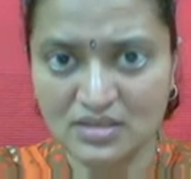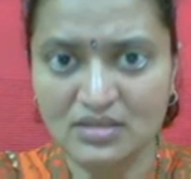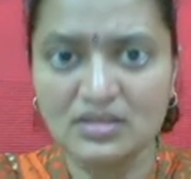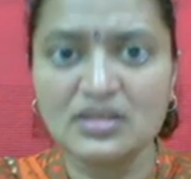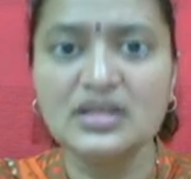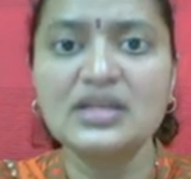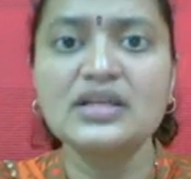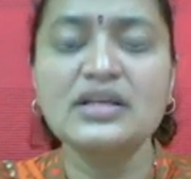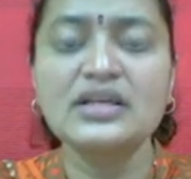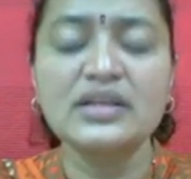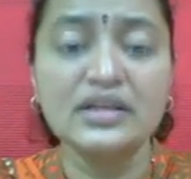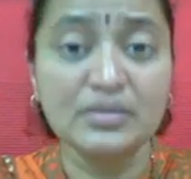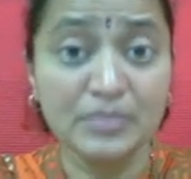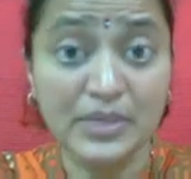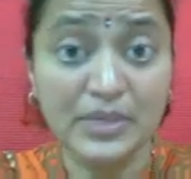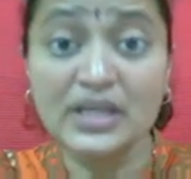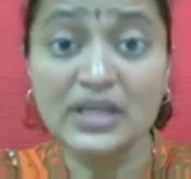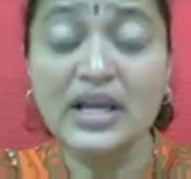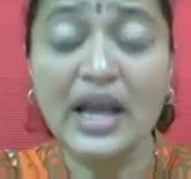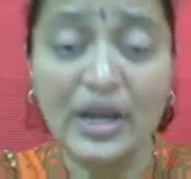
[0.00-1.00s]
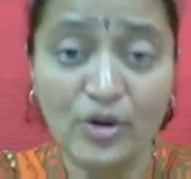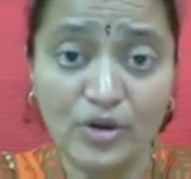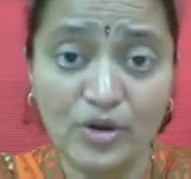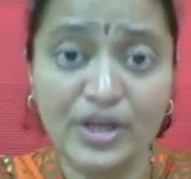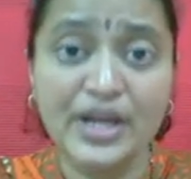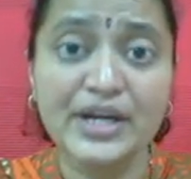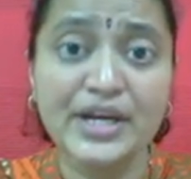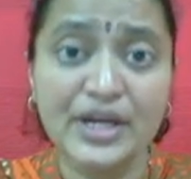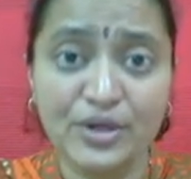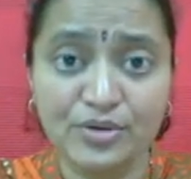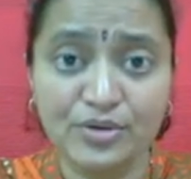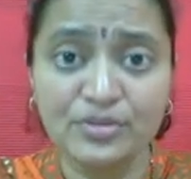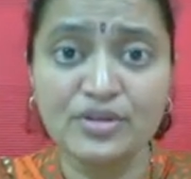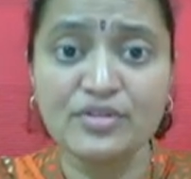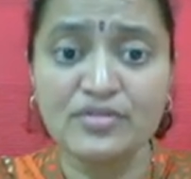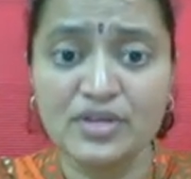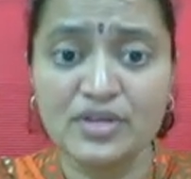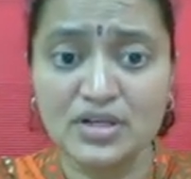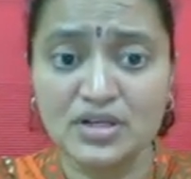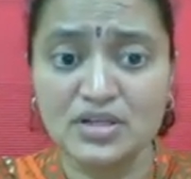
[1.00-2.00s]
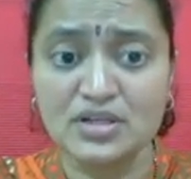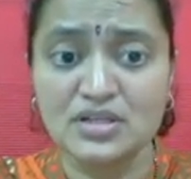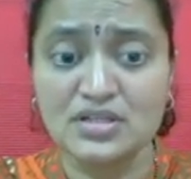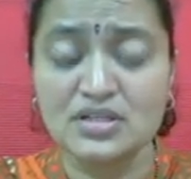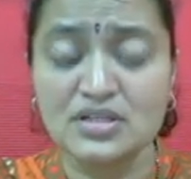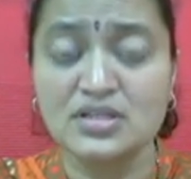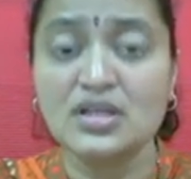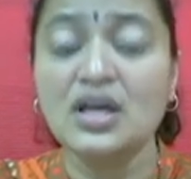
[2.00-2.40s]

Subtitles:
being allocated to the workers,